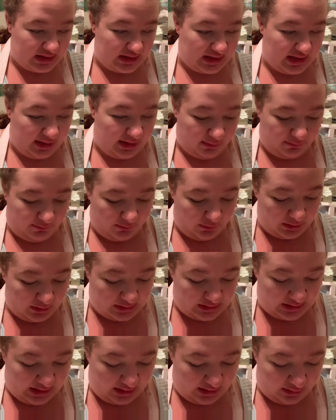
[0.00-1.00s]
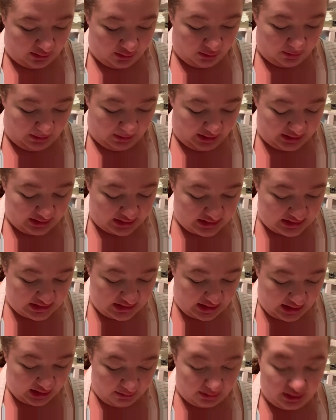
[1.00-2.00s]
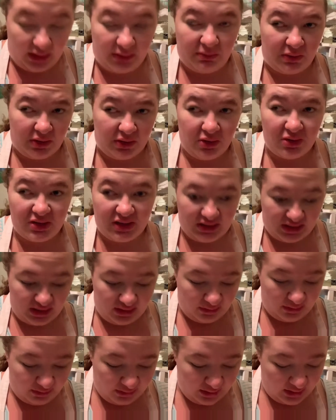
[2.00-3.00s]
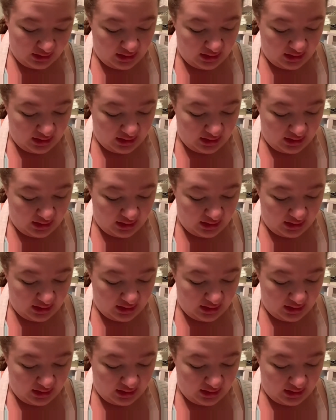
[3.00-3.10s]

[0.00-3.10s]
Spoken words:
can't afford to get the new palettes yet, but I will get them.